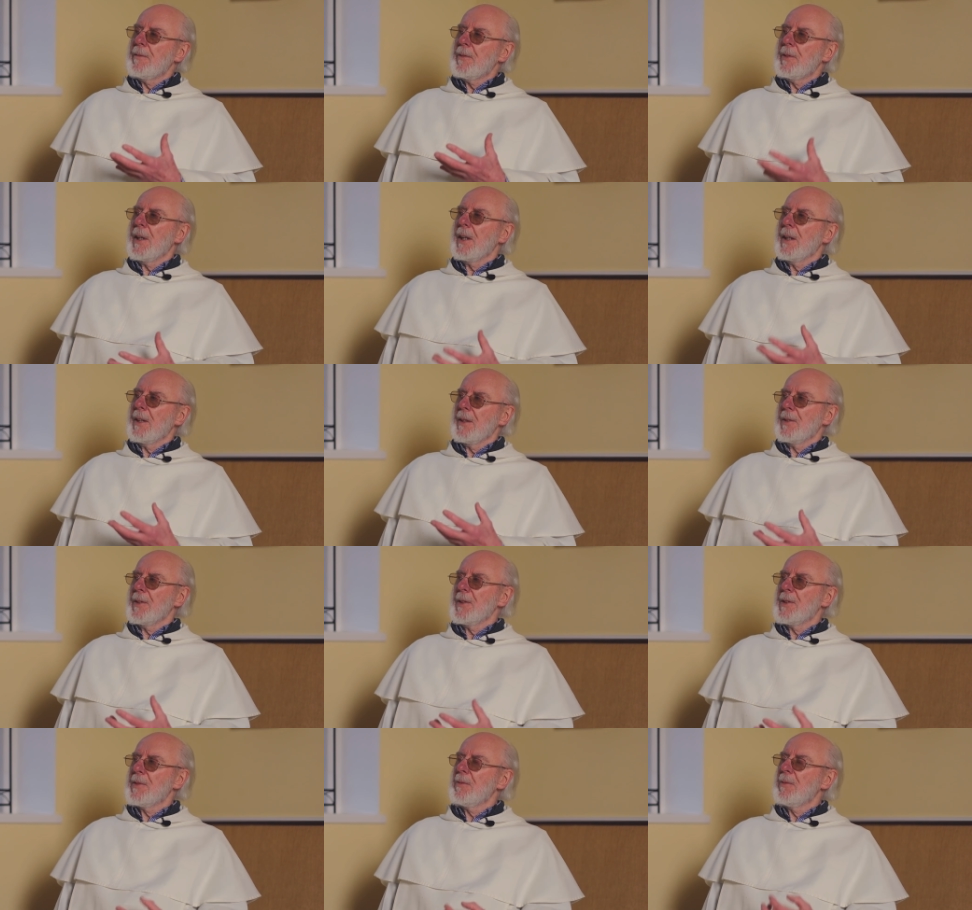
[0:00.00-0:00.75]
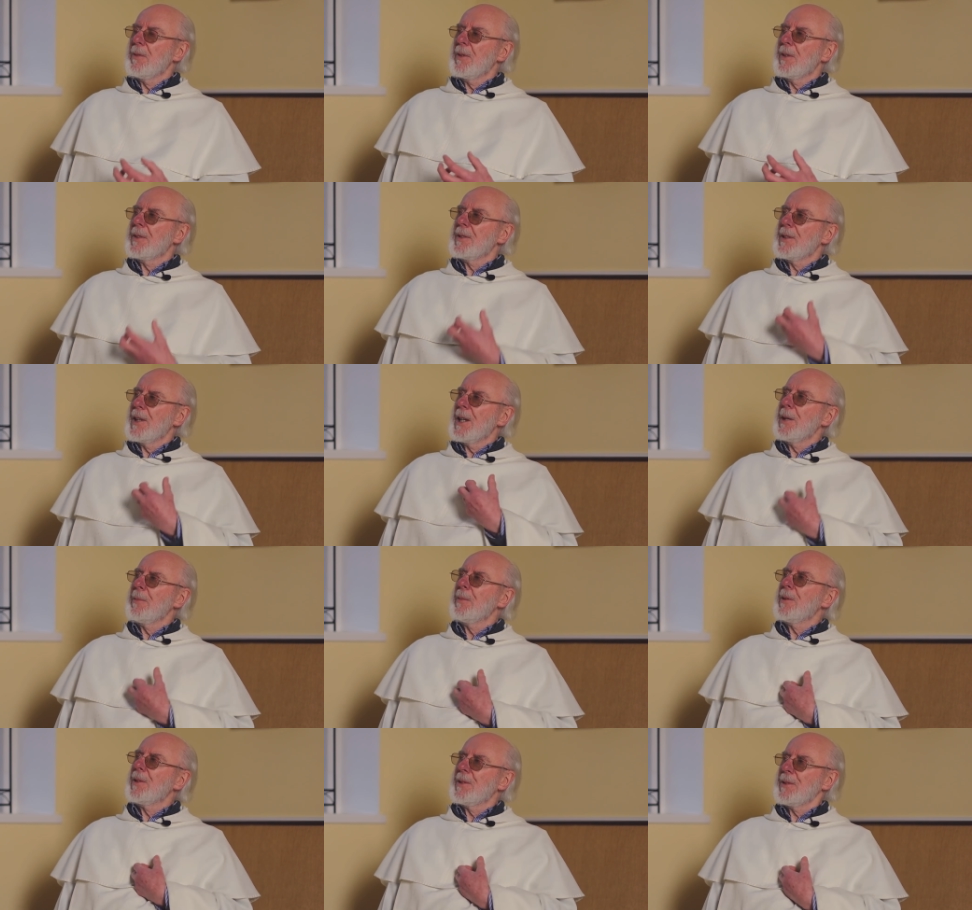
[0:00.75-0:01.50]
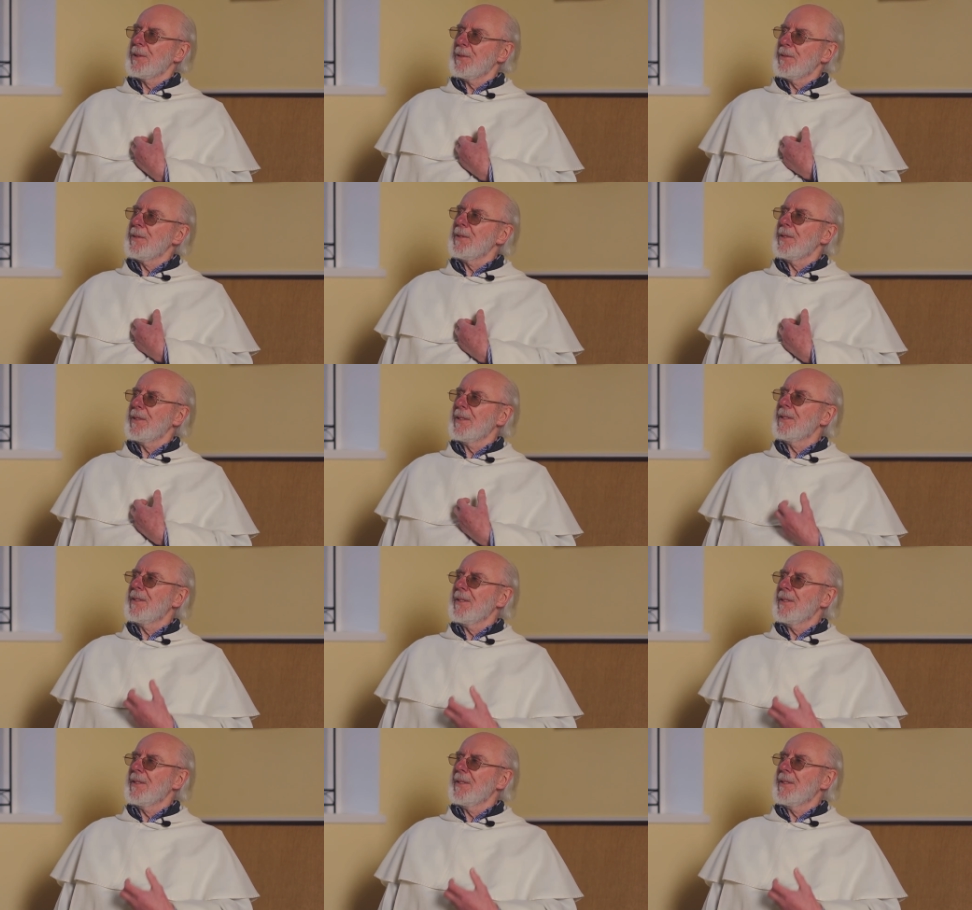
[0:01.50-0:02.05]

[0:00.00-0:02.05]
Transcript: things was able to